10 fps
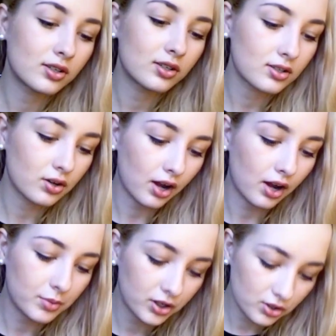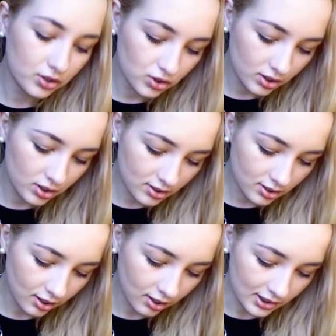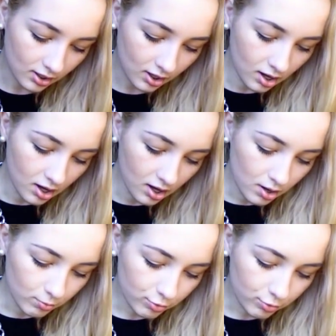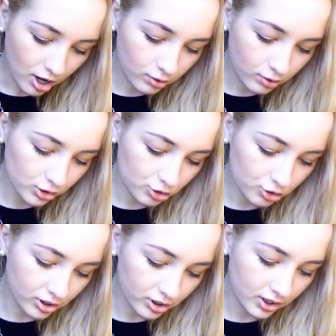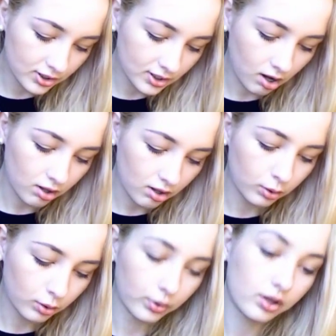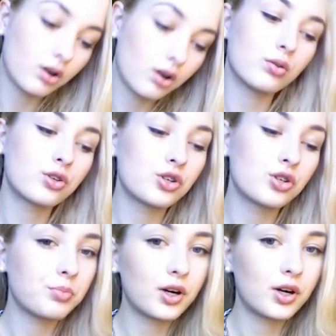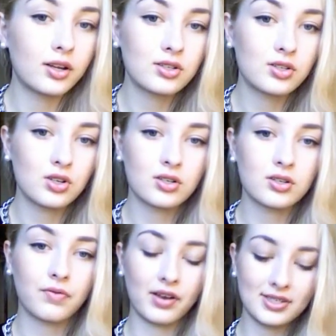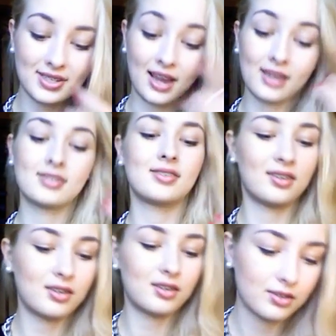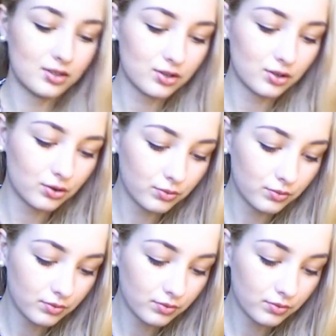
it is on camera. It's just that brownish burgundy color with gold shimmer. It's just fantastic. So